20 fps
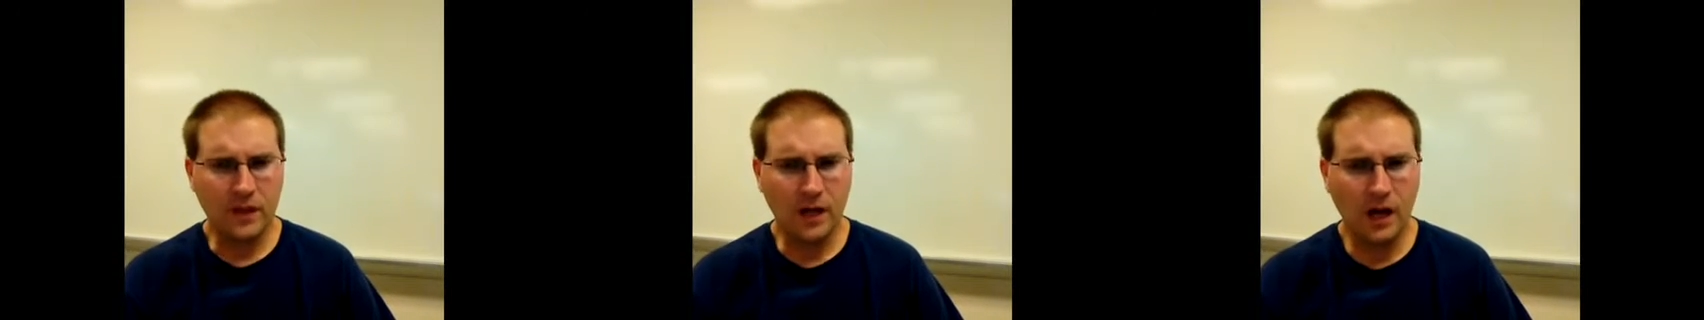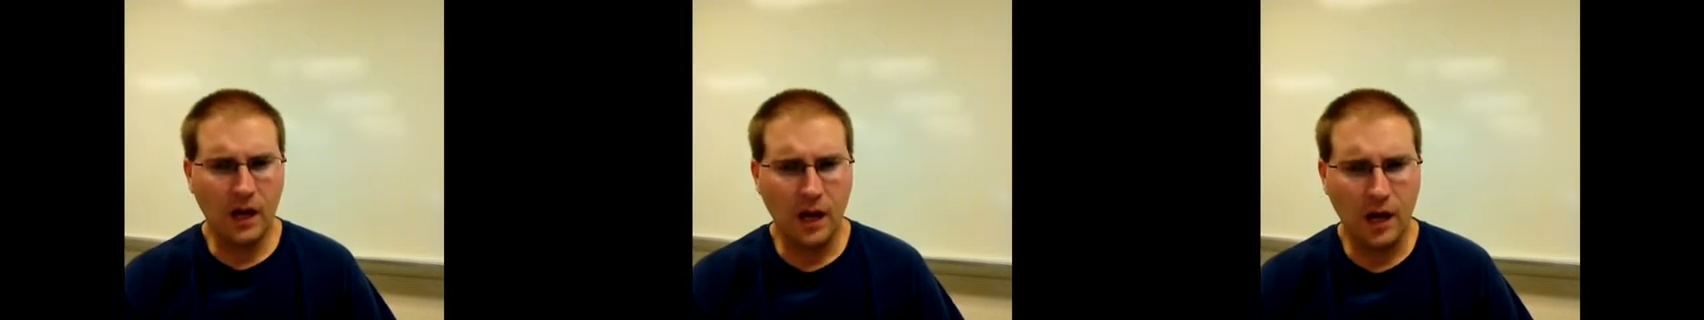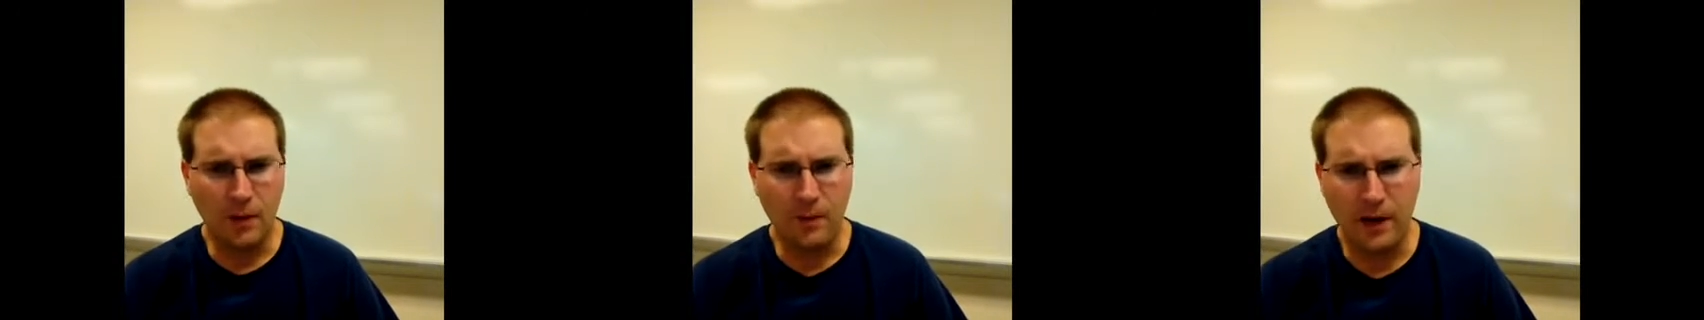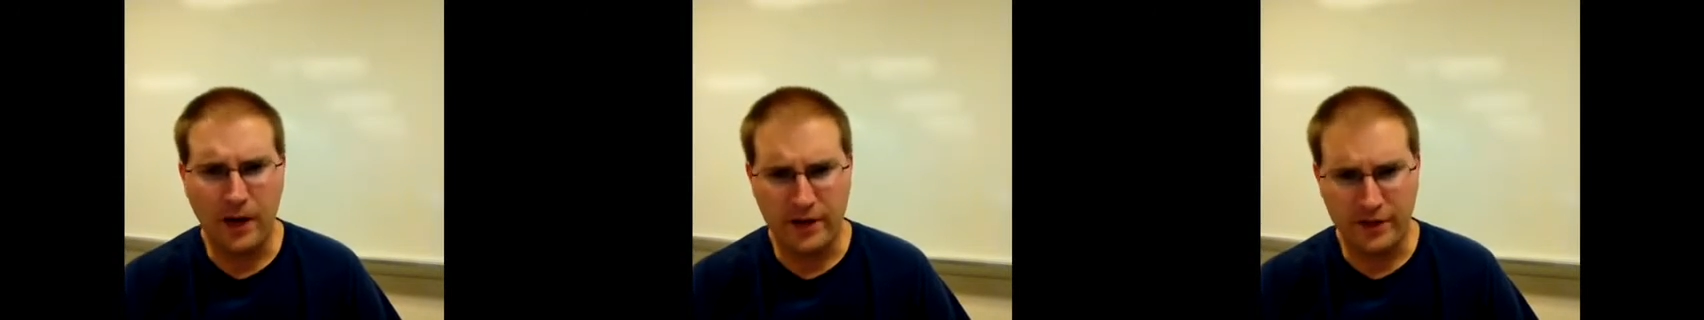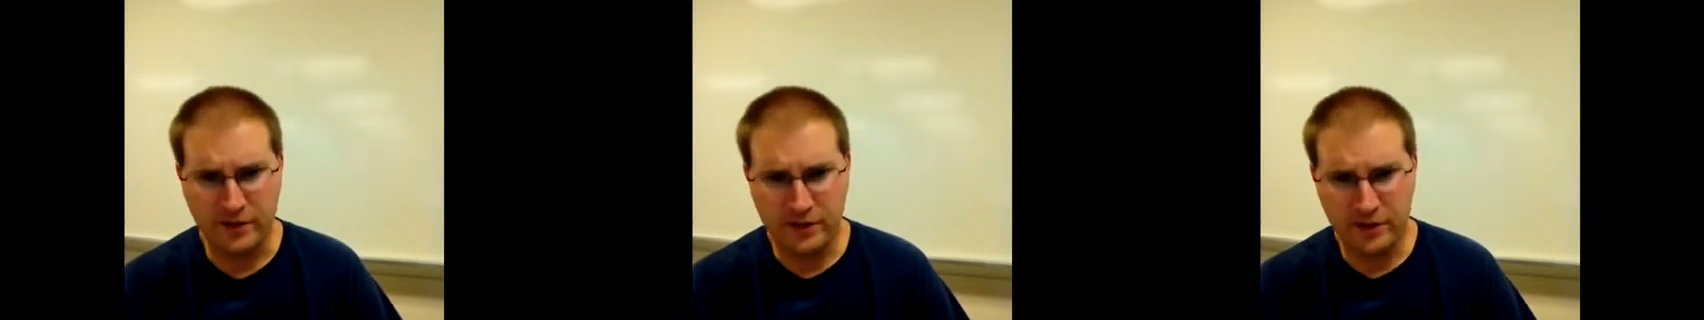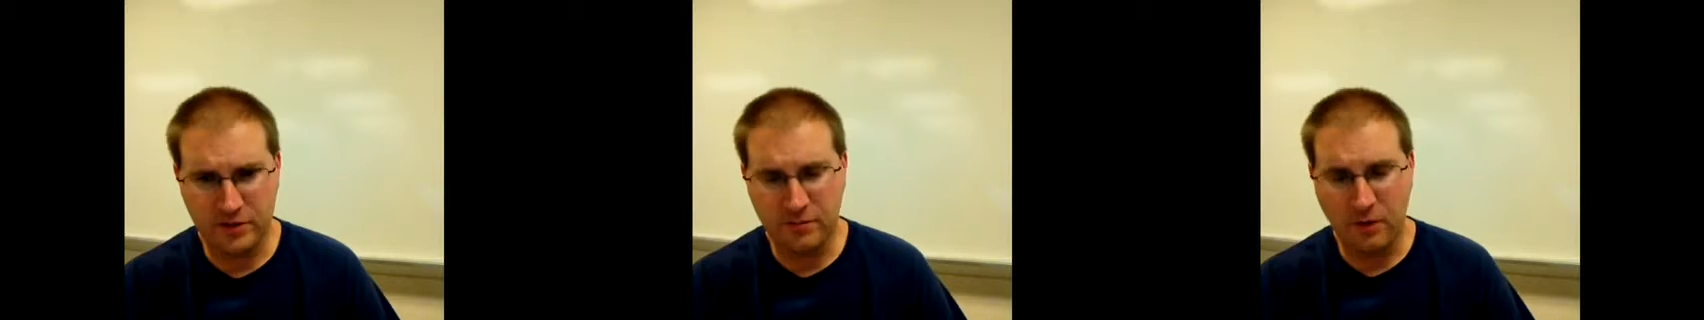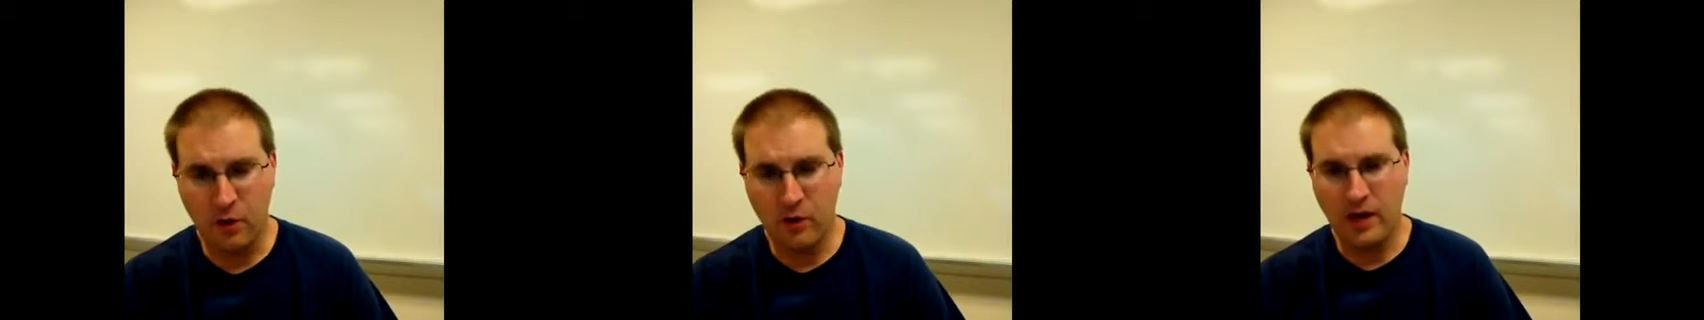um, on a
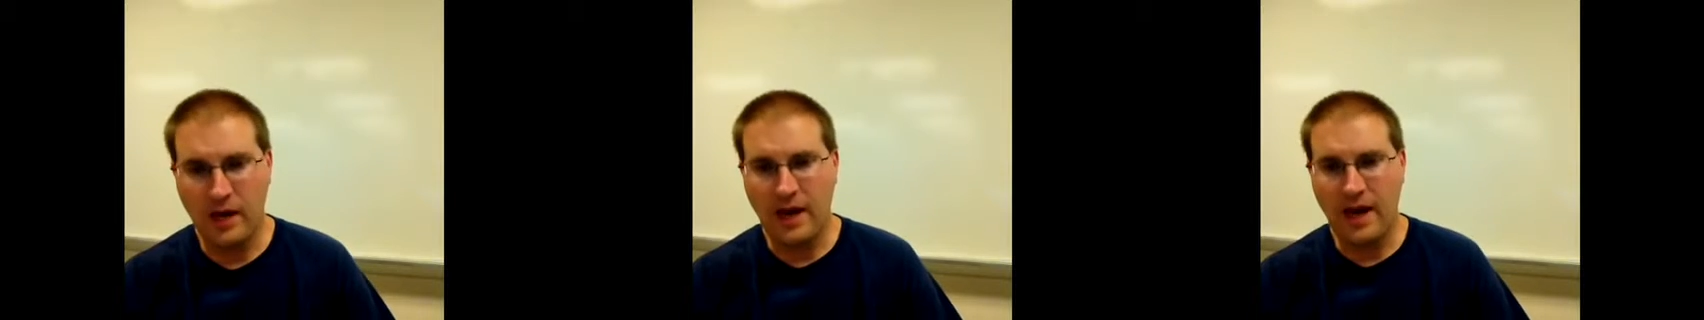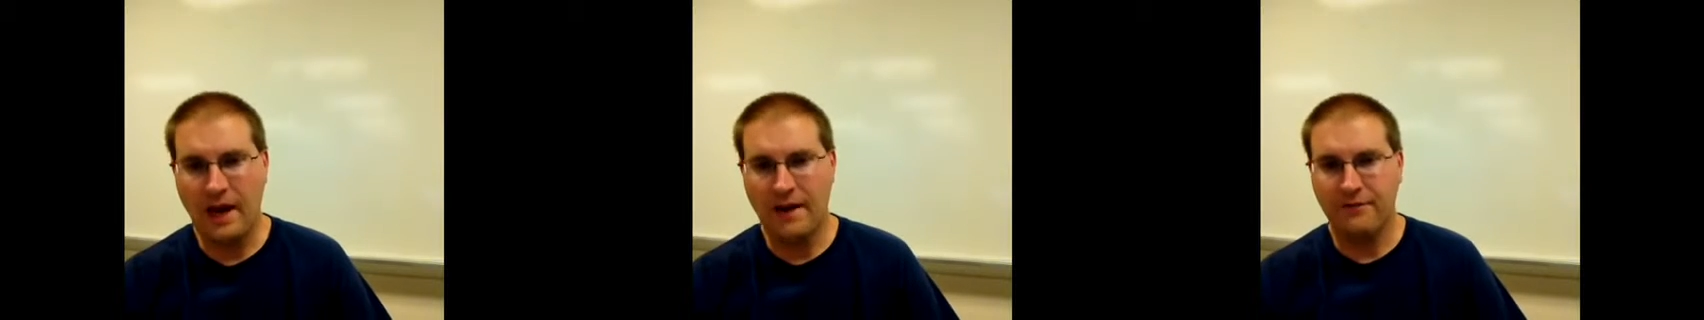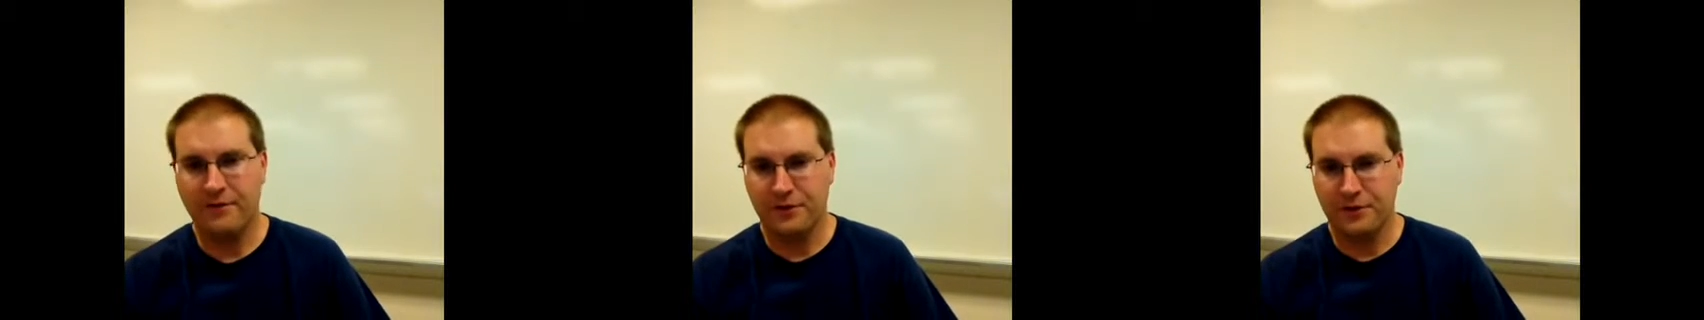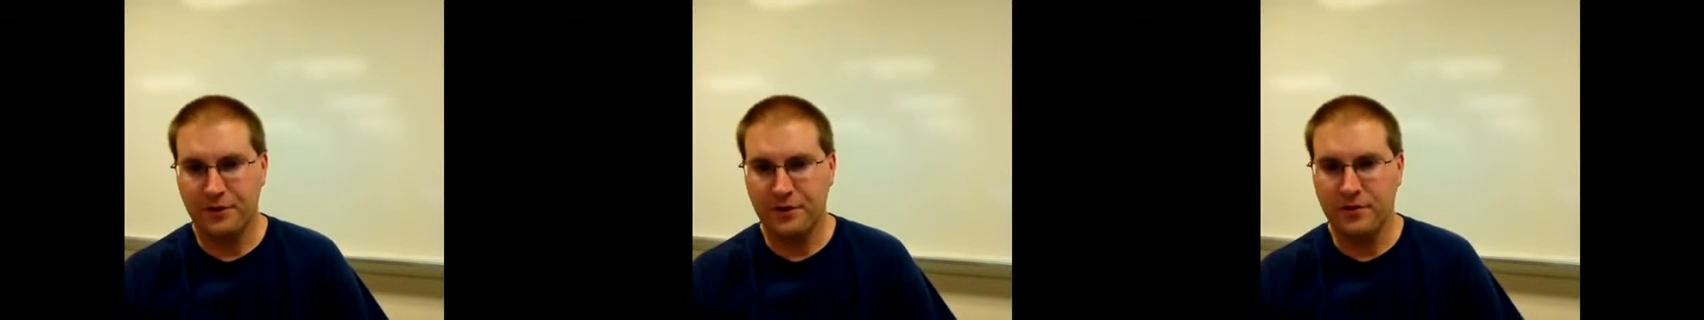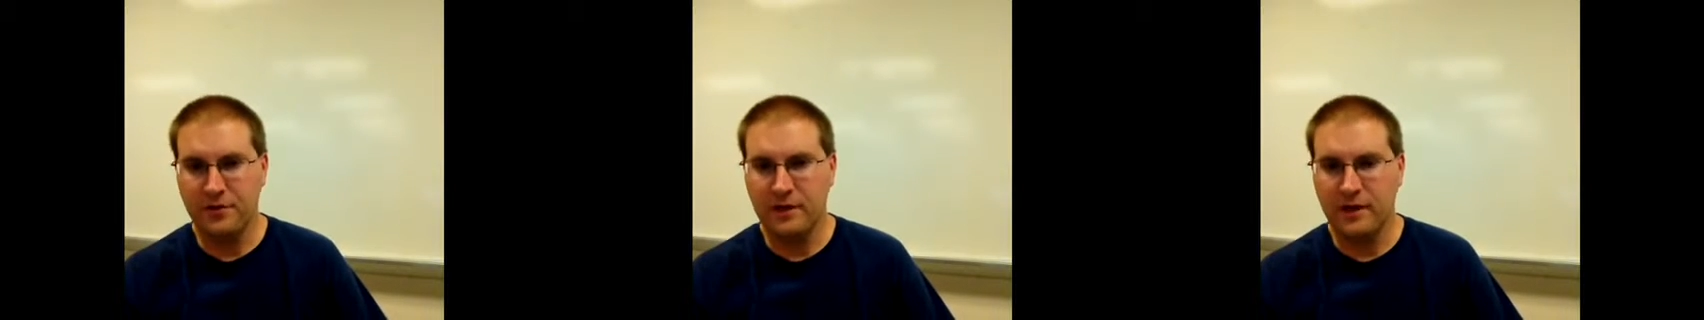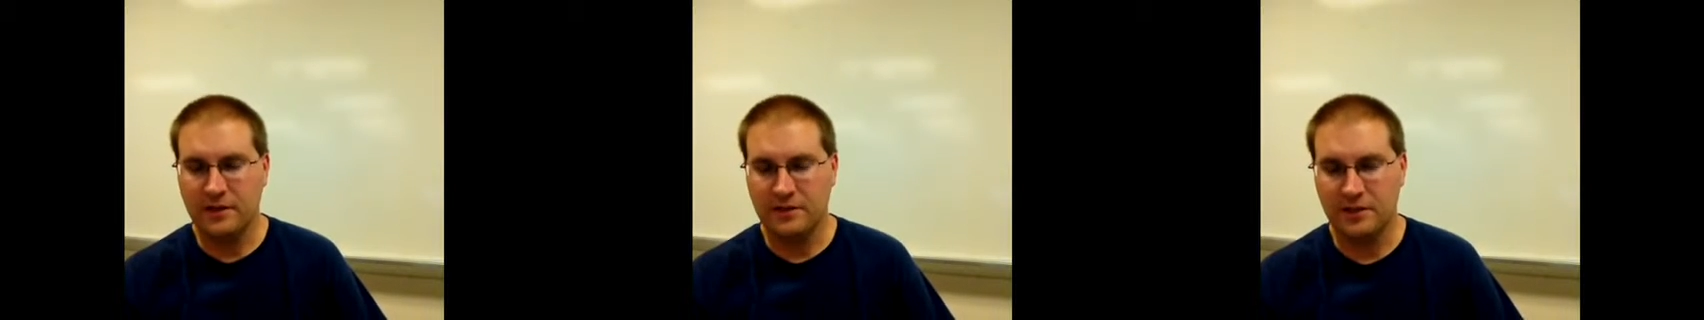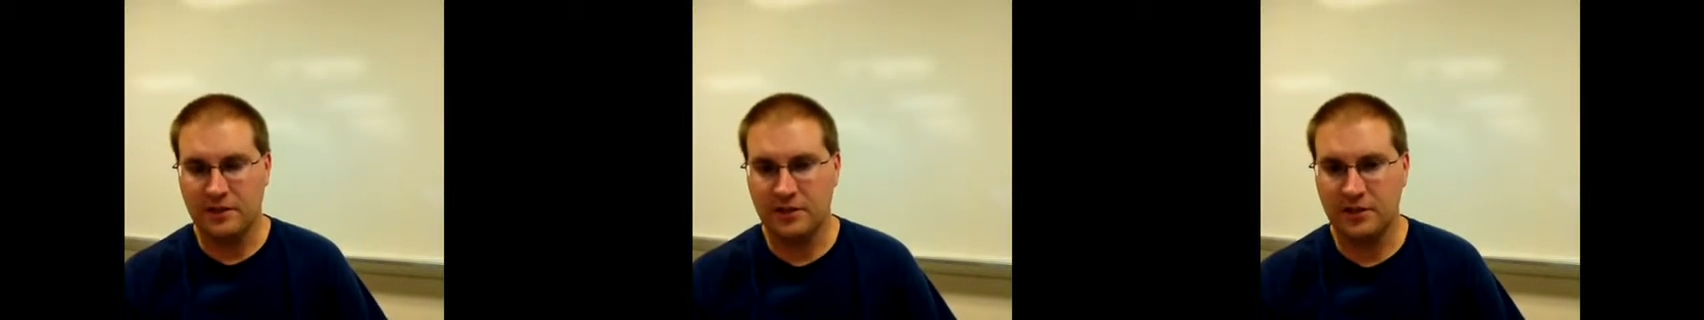smoky afternoon
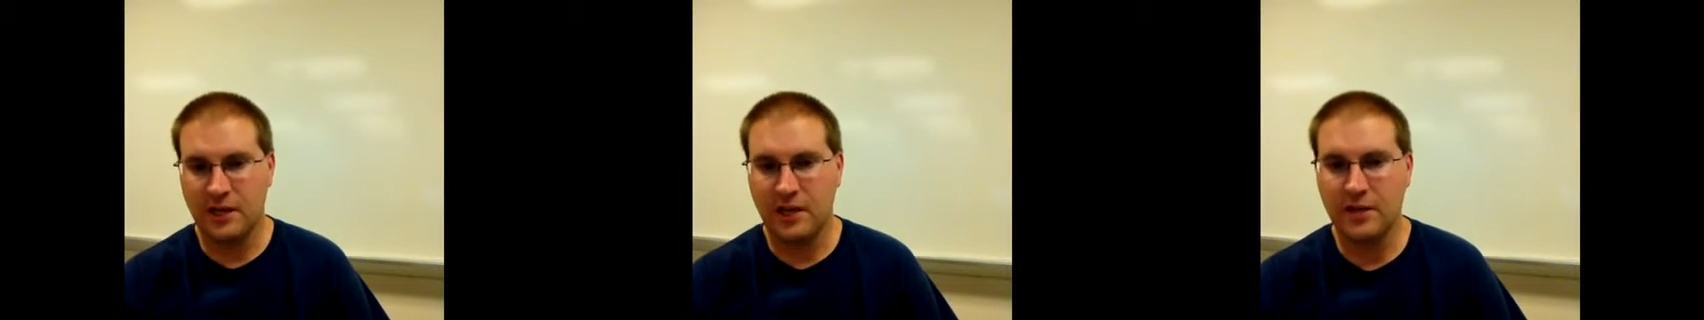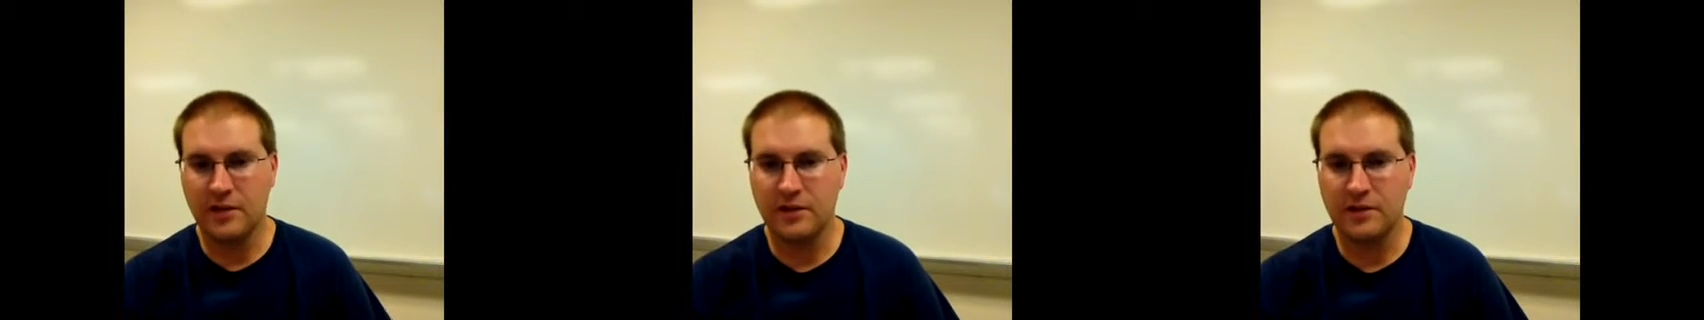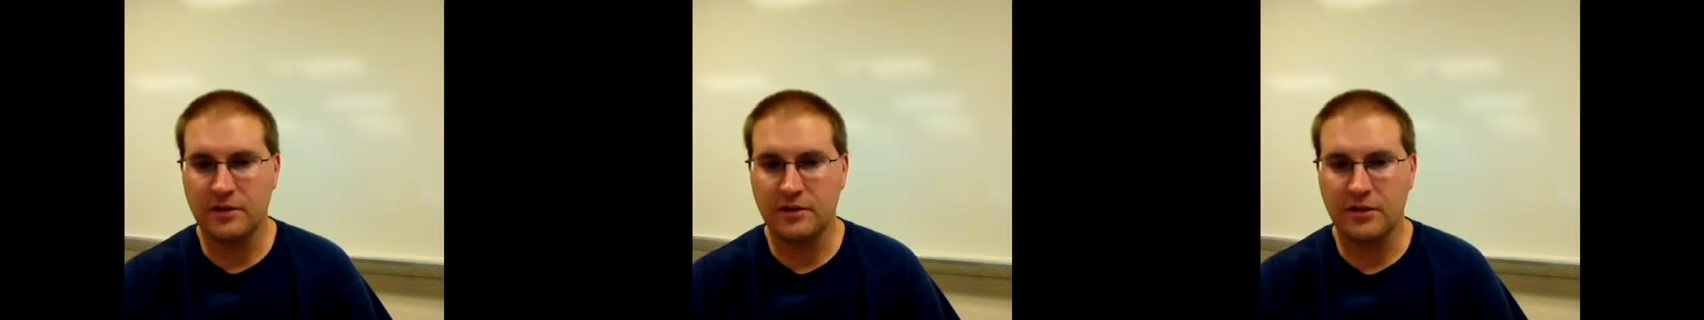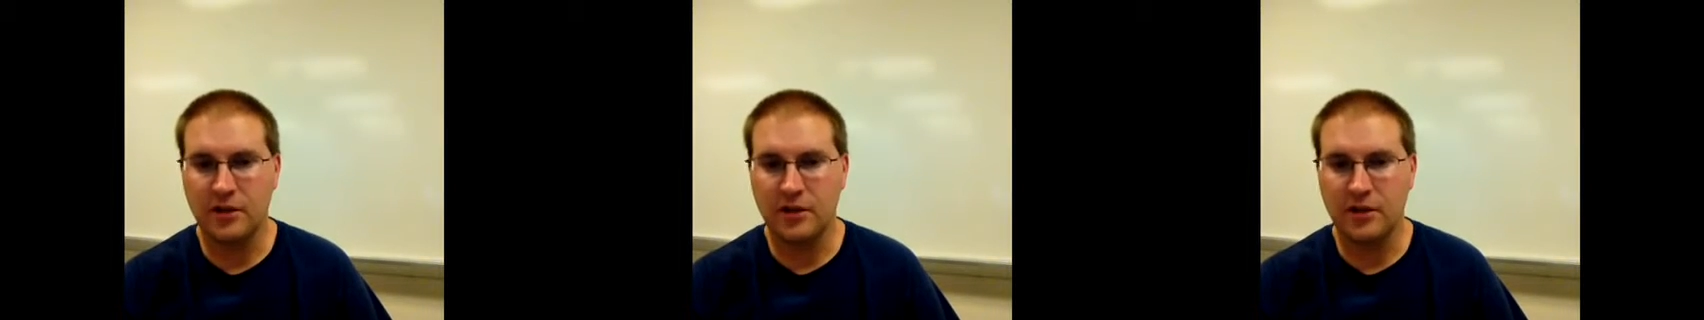as the sun